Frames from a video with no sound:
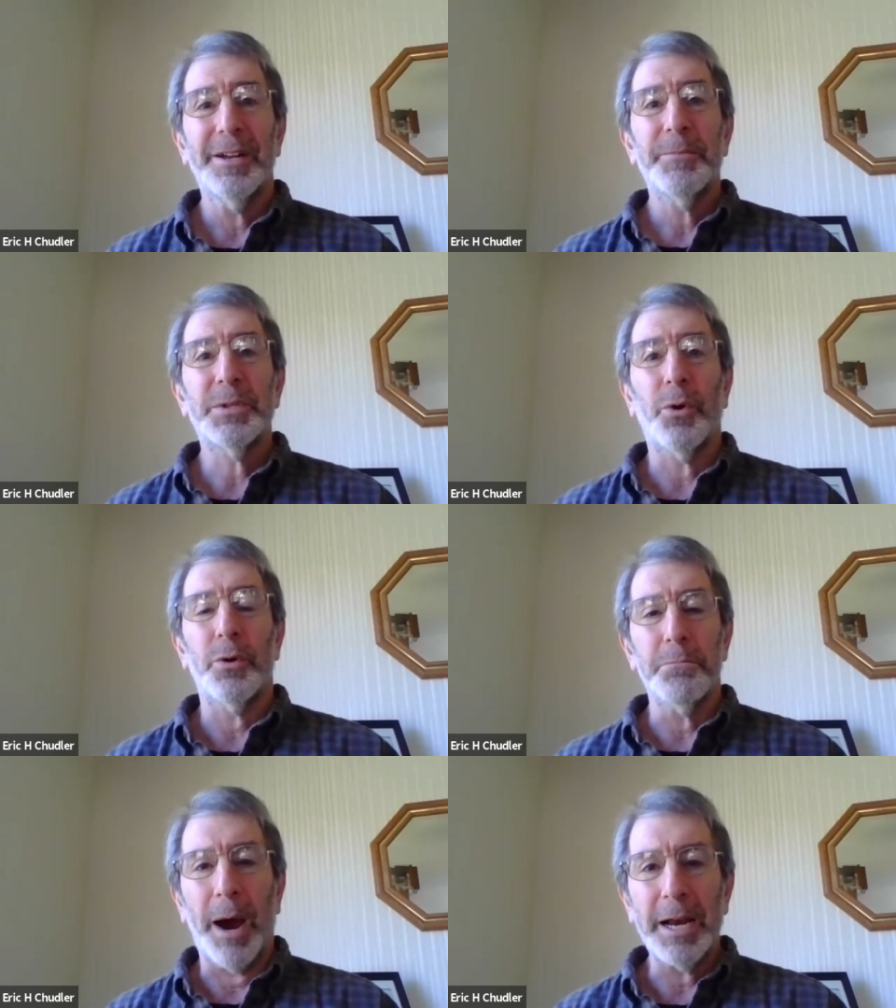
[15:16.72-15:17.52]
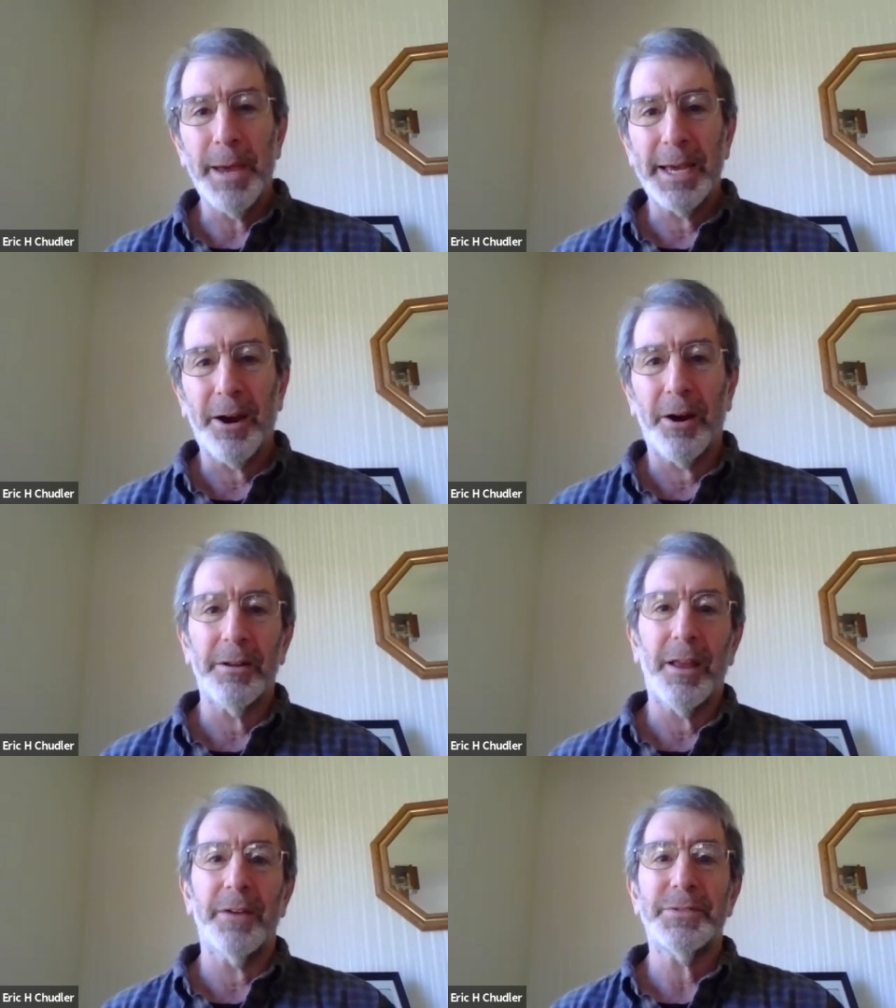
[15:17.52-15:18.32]
So it might make our
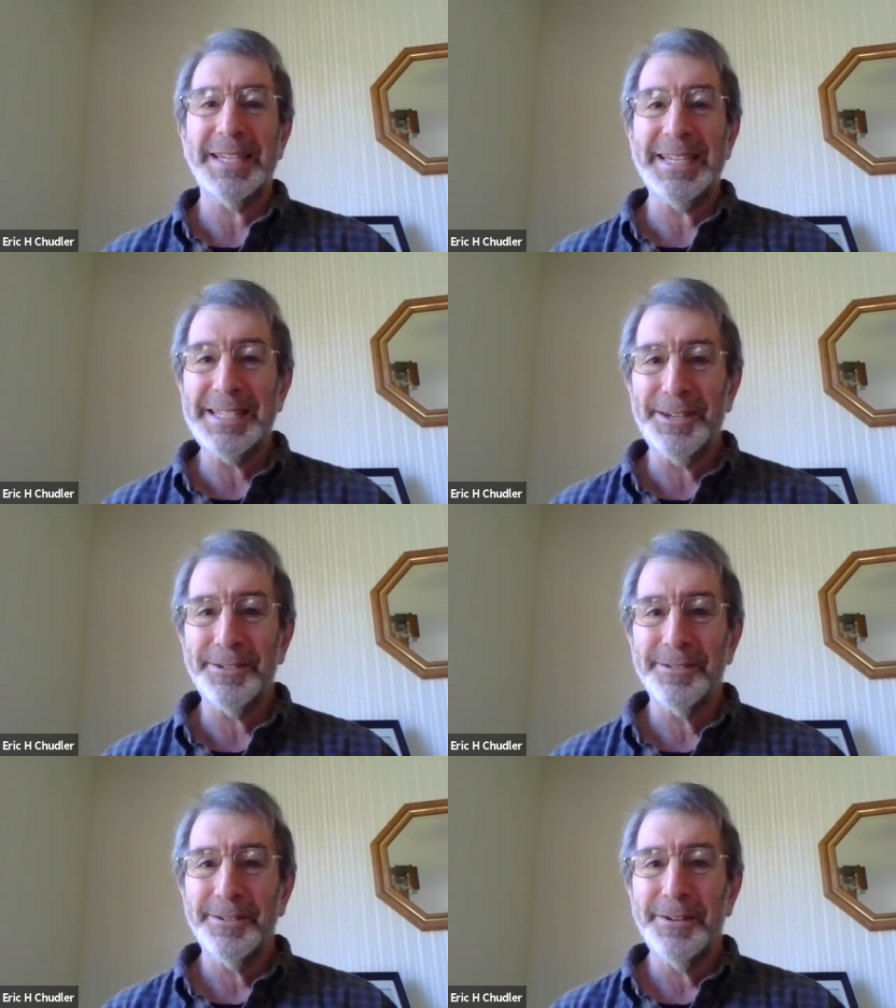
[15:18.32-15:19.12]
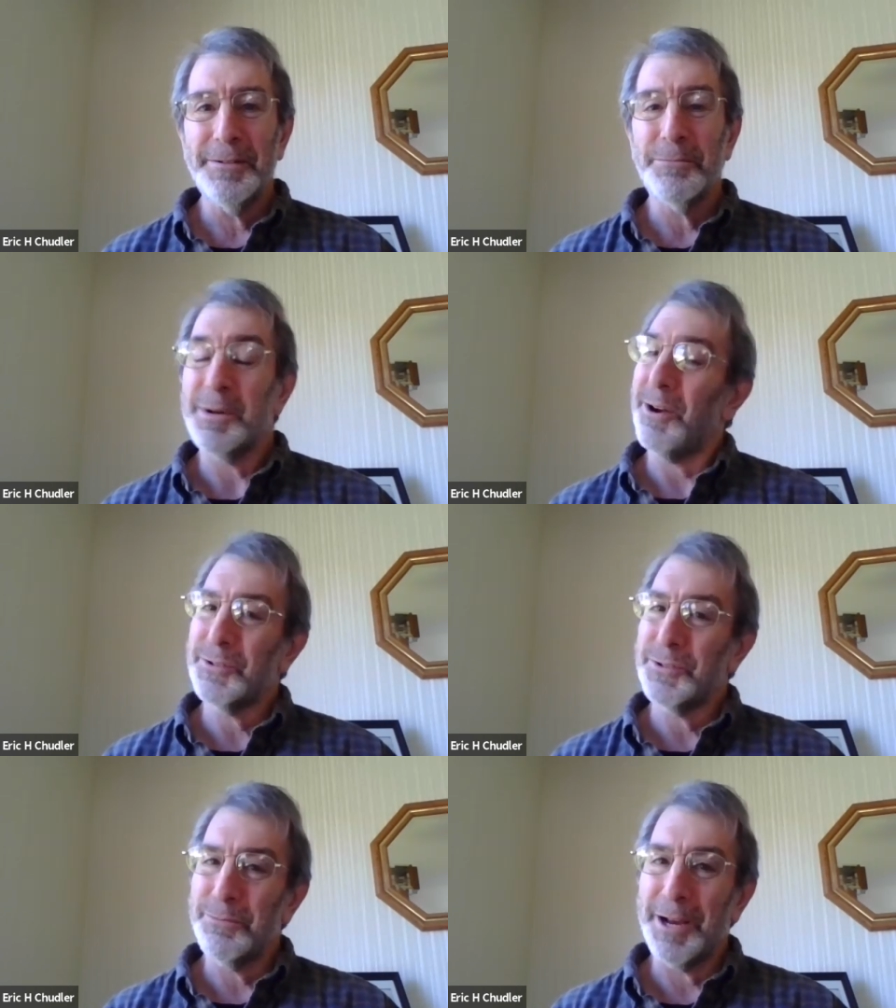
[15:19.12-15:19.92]
lives easier, but it
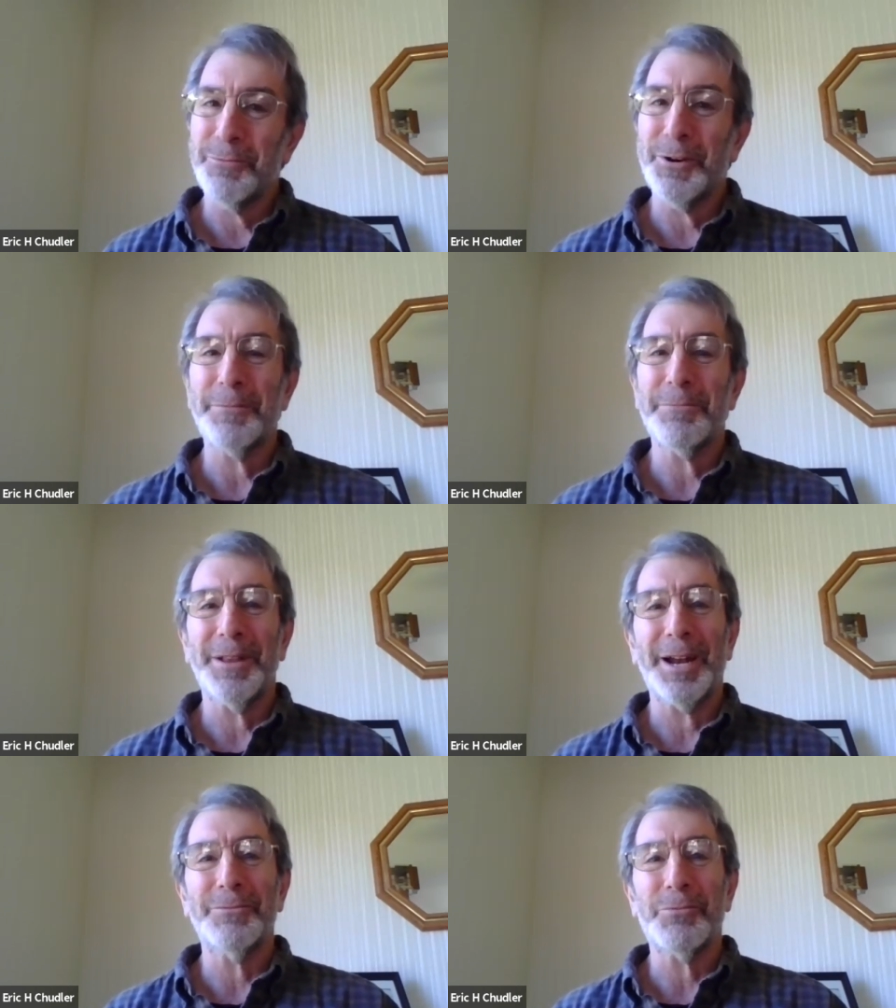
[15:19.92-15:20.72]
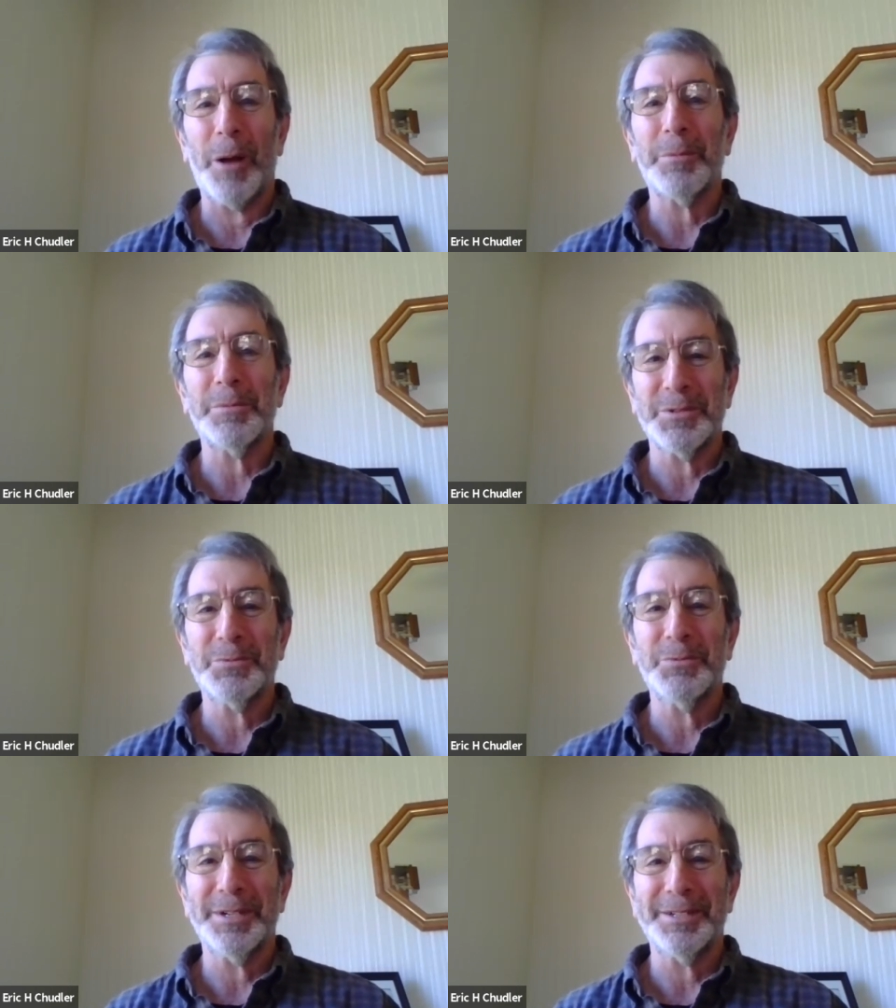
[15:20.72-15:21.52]
also might bring up a lot of problems
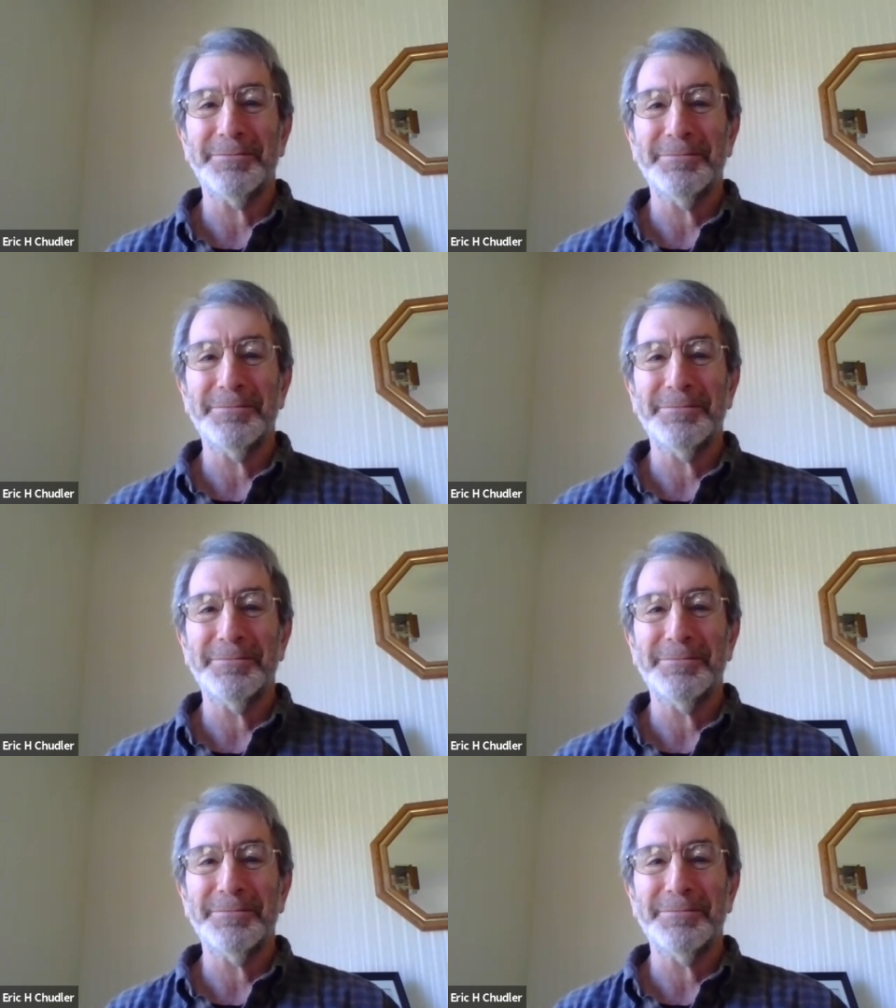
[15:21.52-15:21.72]
as well.